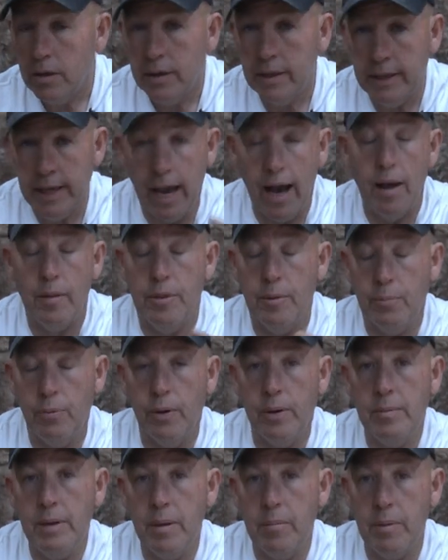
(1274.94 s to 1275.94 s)
Yeah, the
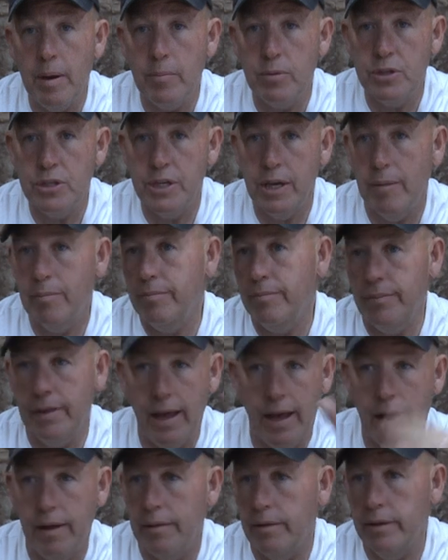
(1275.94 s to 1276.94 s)
premium membership,
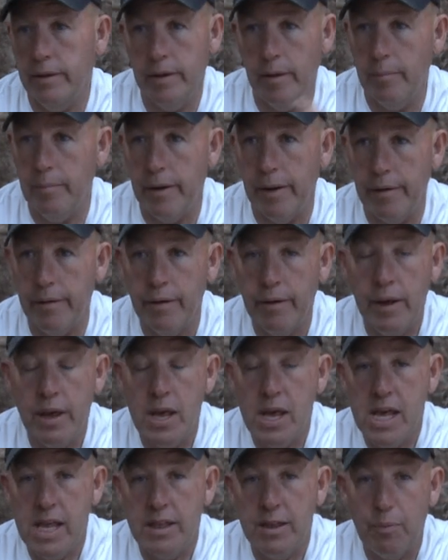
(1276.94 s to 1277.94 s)
it don't matter.
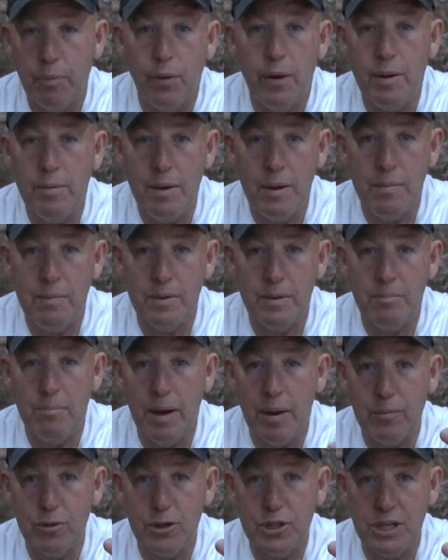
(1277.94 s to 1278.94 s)
The premium
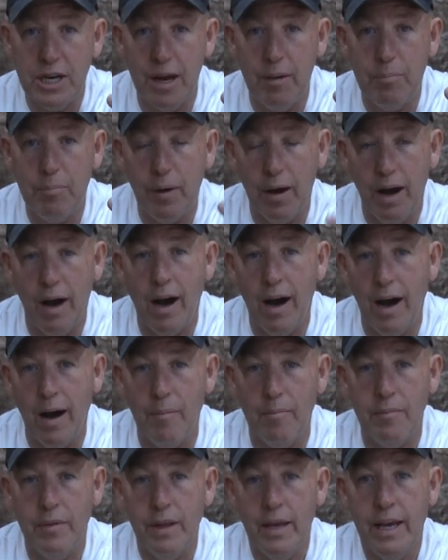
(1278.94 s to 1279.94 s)
membership
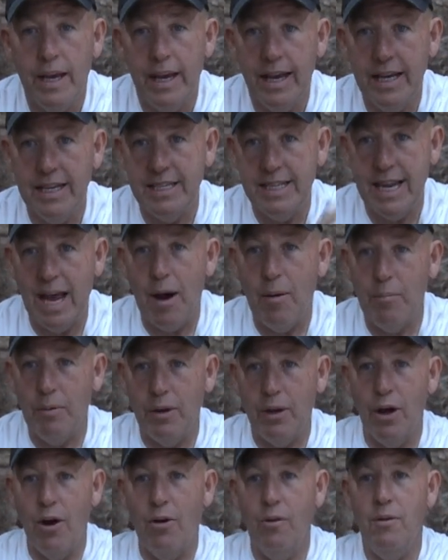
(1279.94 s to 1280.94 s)
is down
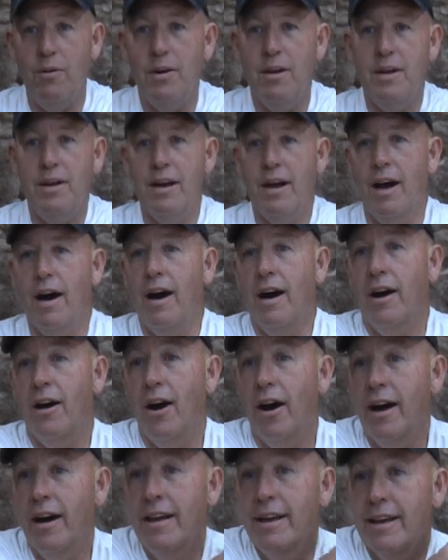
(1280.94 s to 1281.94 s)
below.
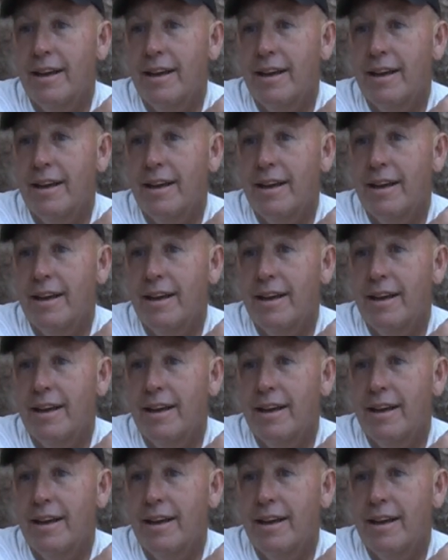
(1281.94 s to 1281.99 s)
Uh-huh.